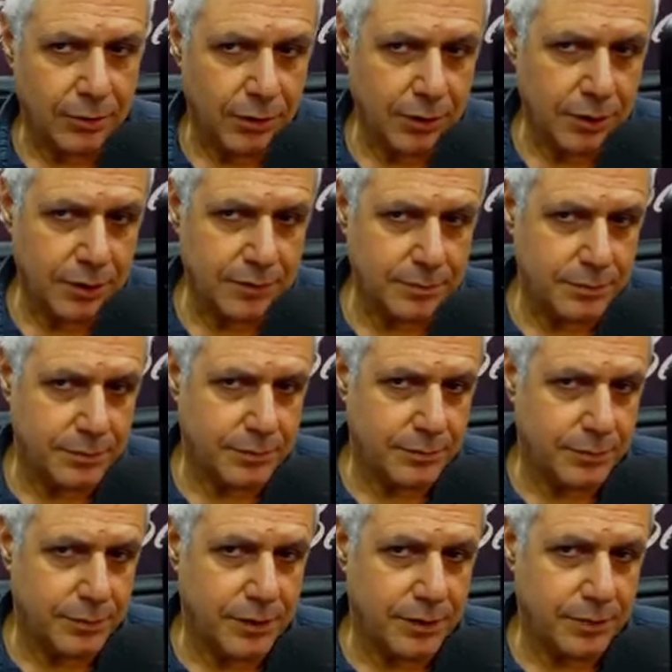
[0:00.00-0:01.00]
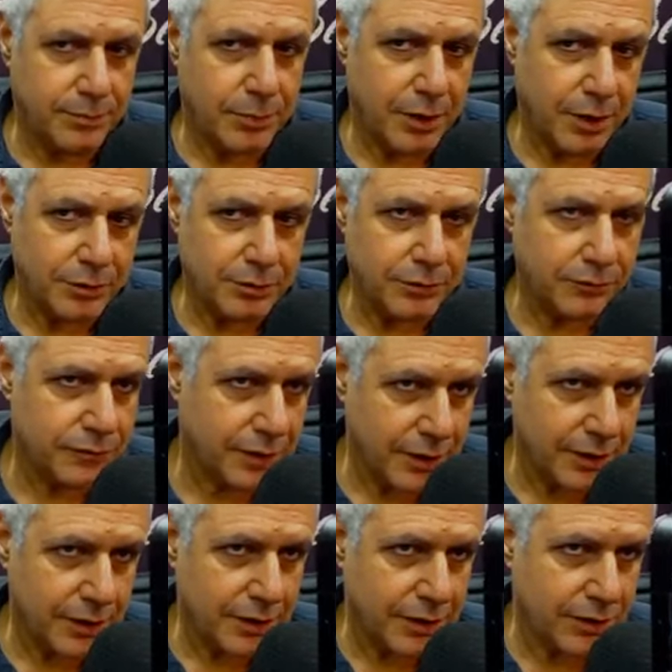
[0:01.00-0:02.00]
going to be part of
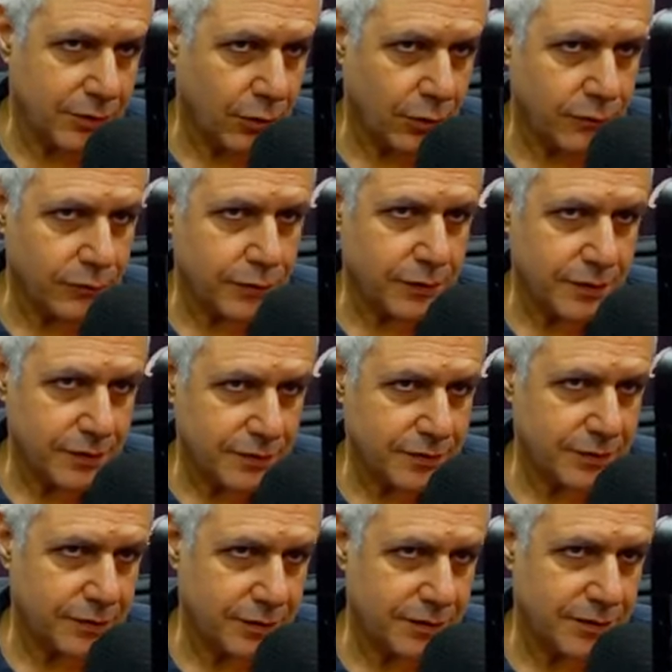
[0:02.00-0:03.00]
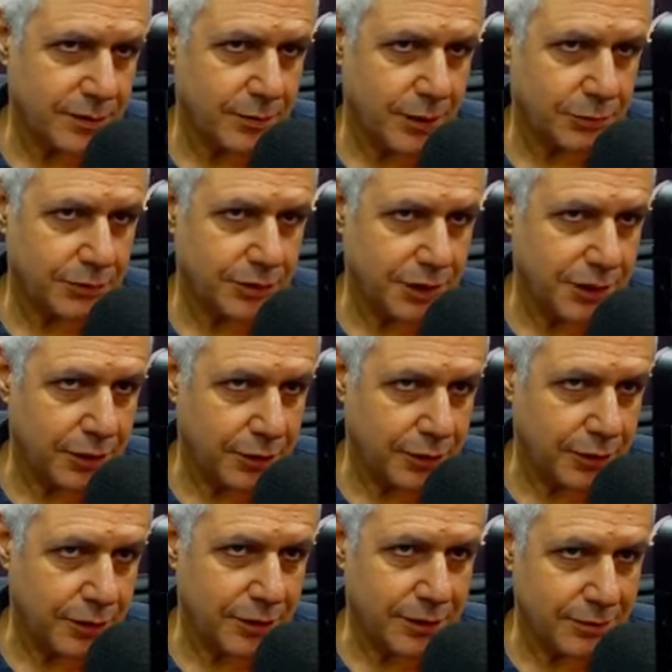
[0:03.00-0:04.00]
the conference that it's about
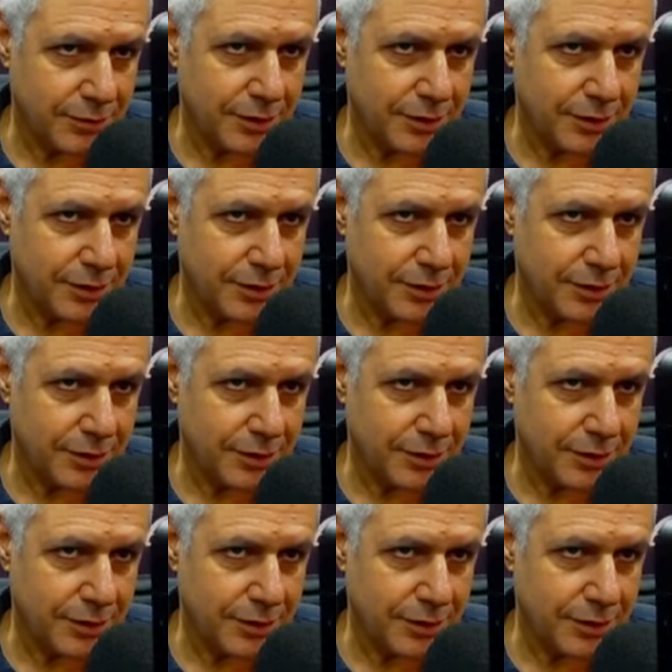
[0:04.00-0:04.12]
e-learning.